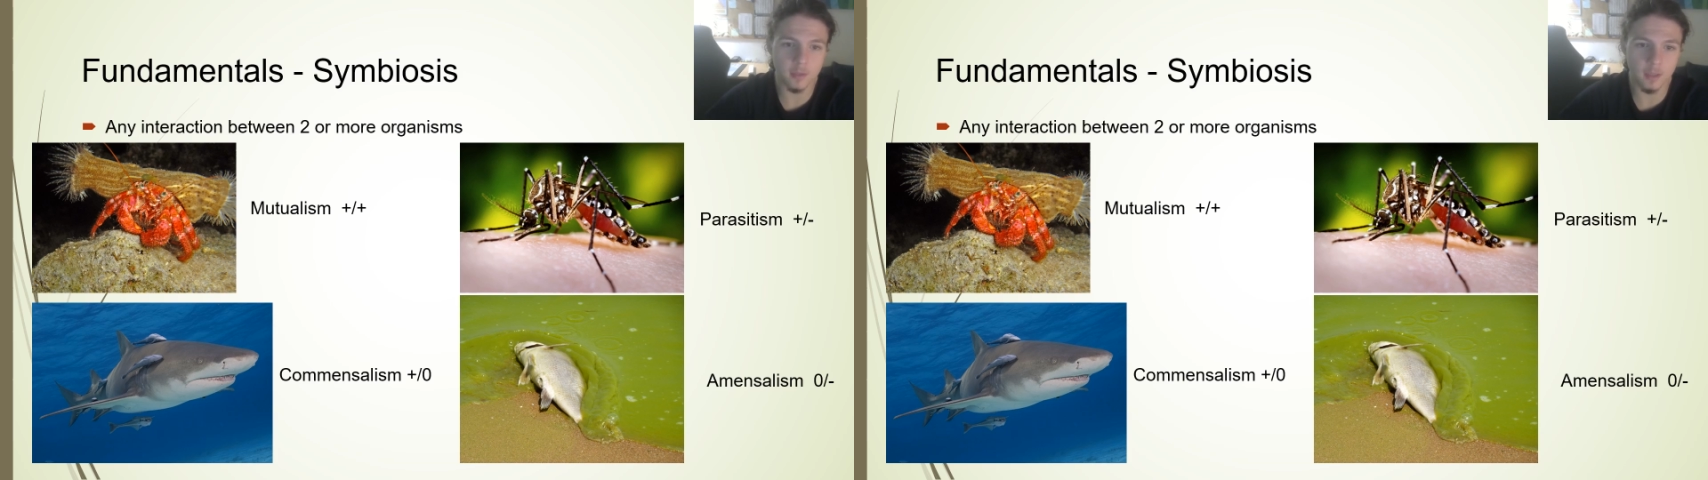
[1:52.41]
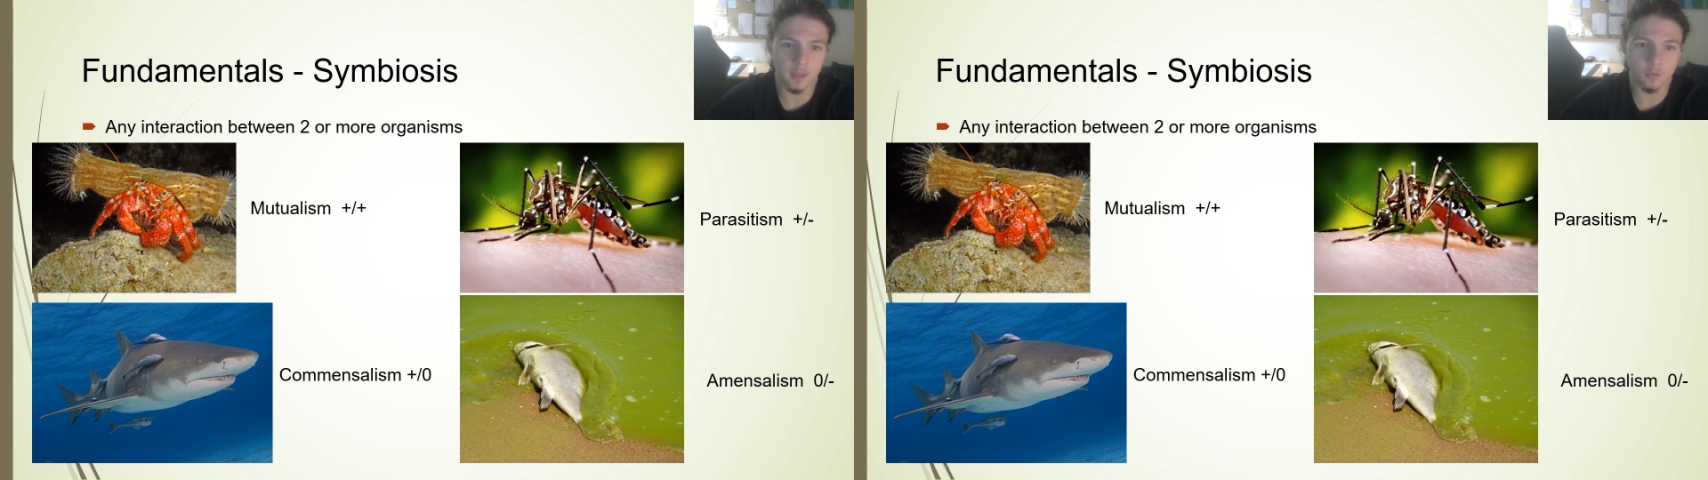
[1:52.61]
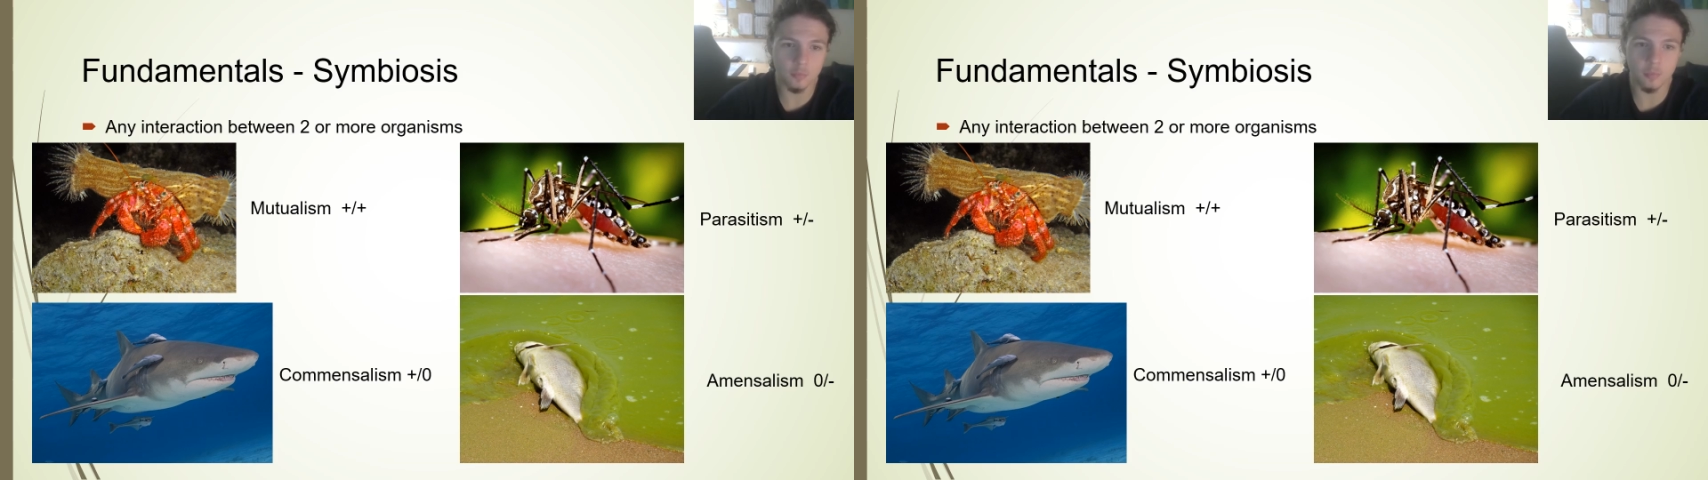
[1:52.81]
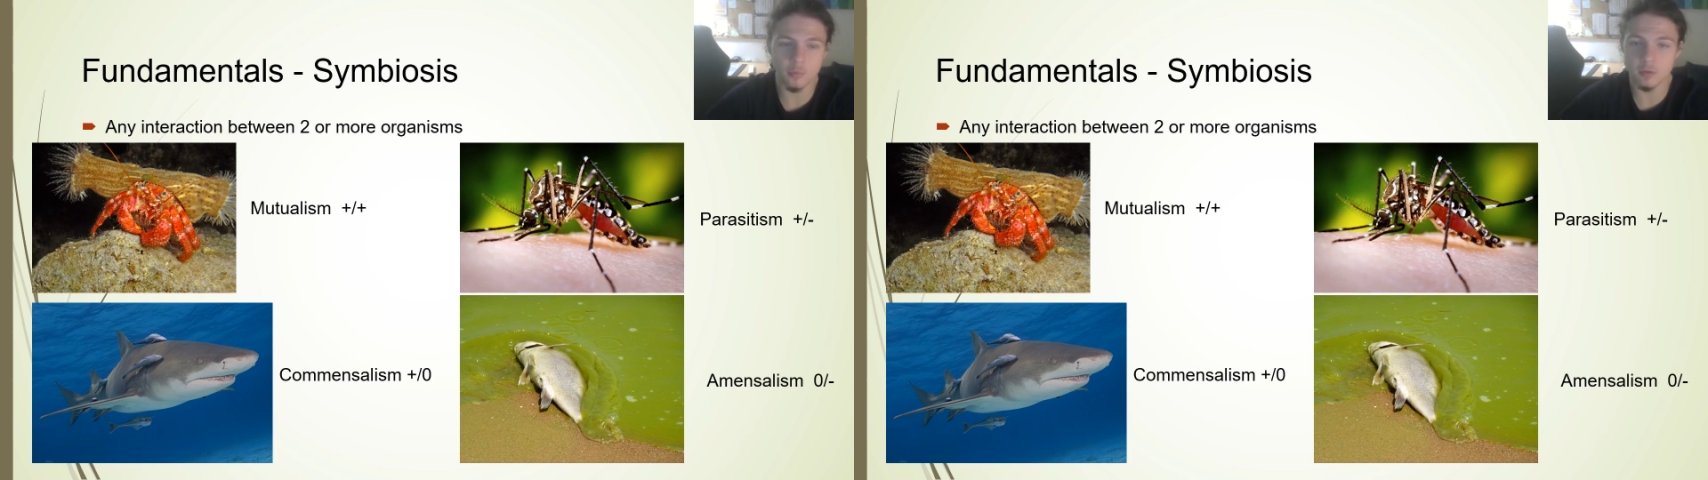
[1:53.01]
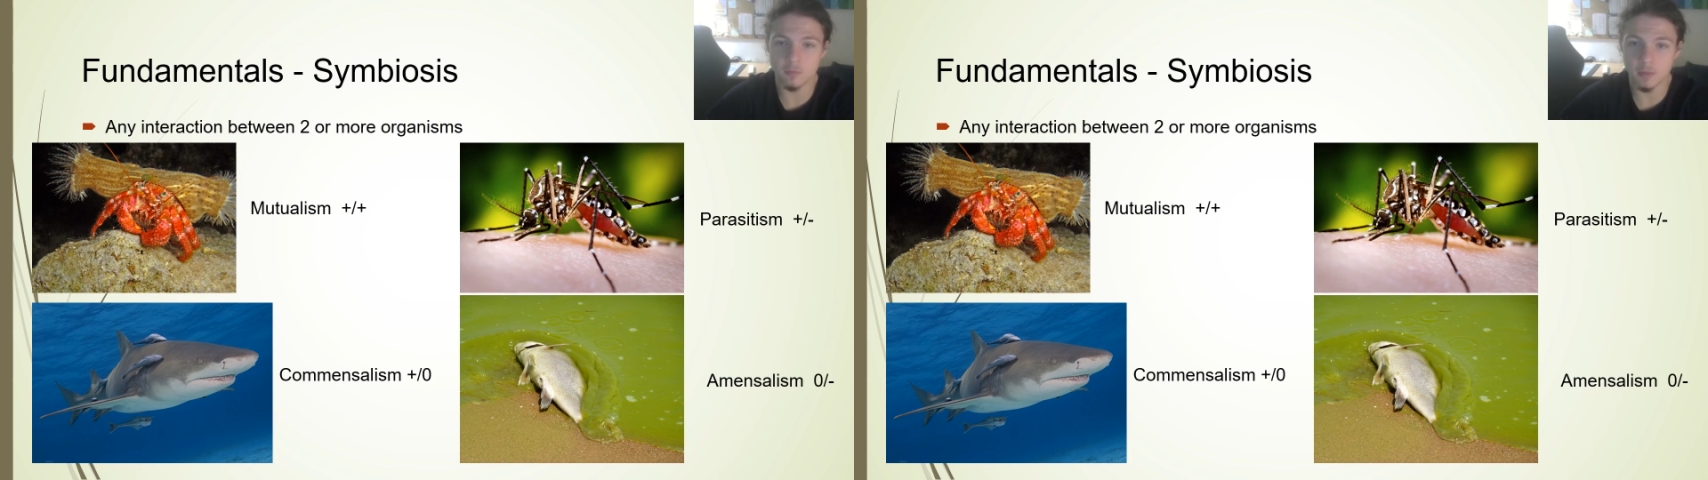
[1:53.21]
A to
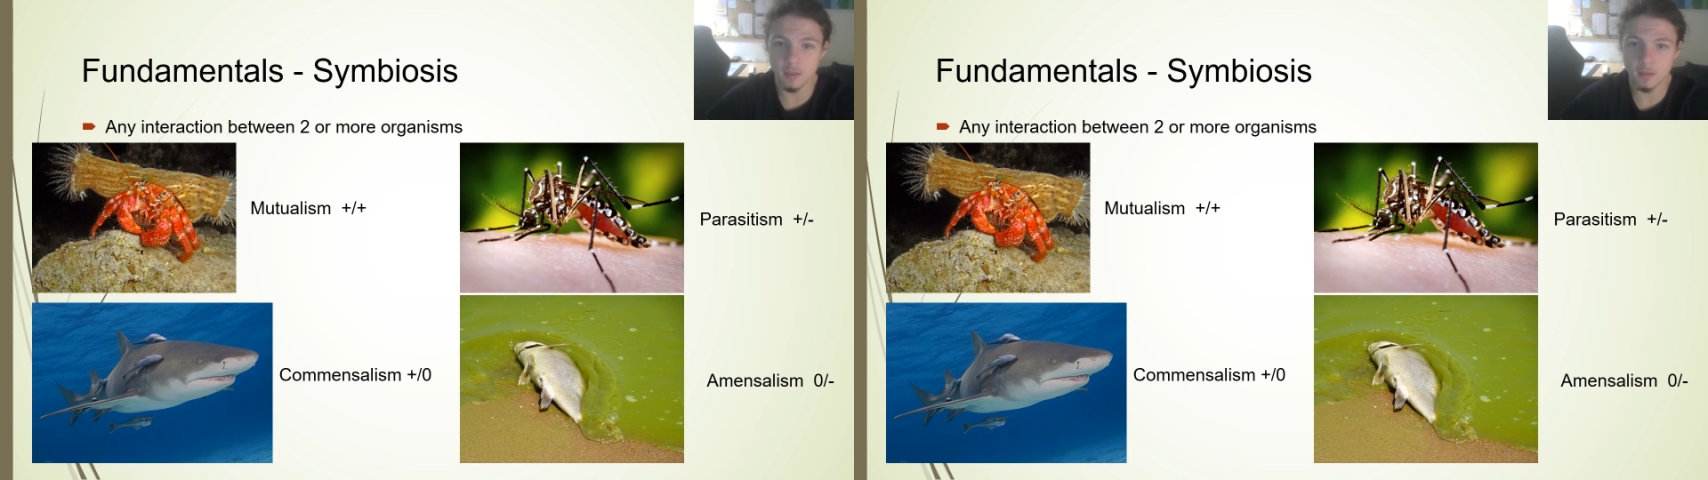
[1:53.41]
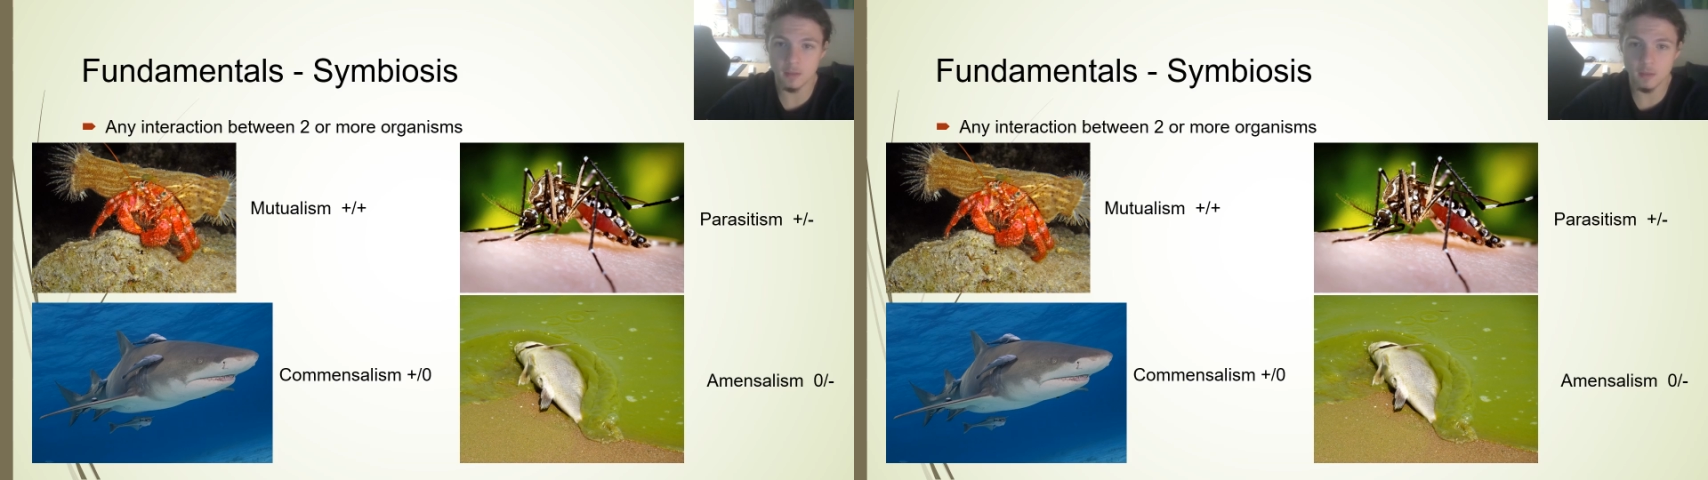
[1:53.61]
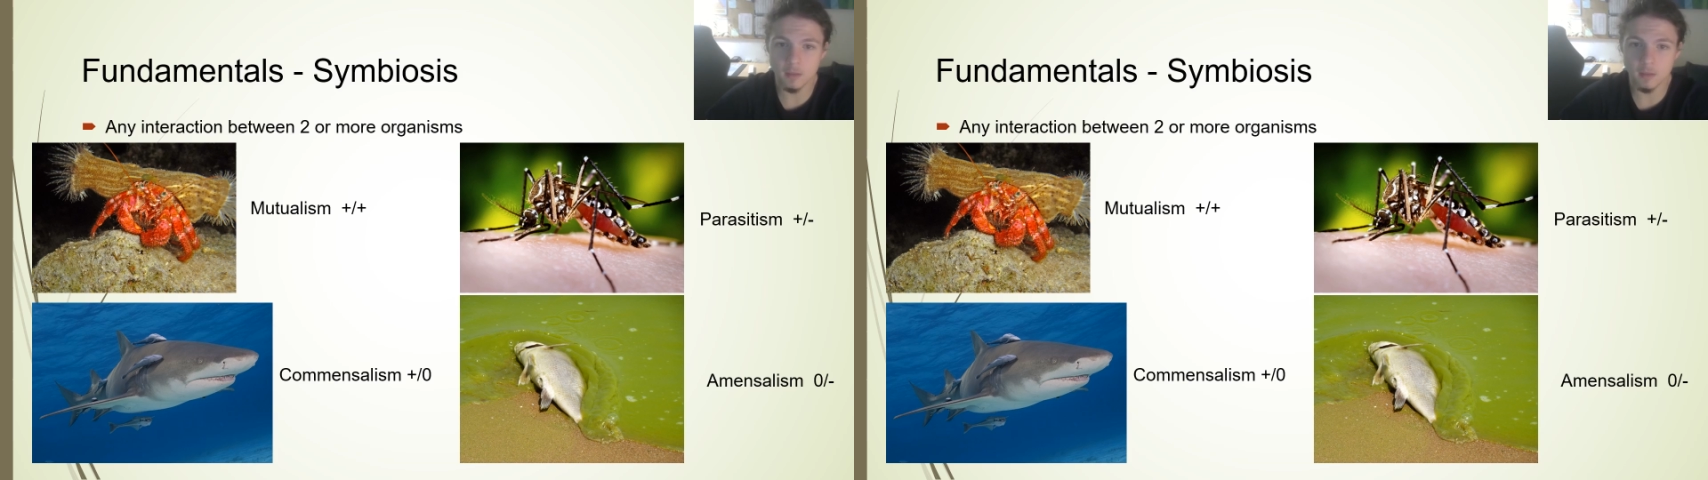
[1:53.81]
point B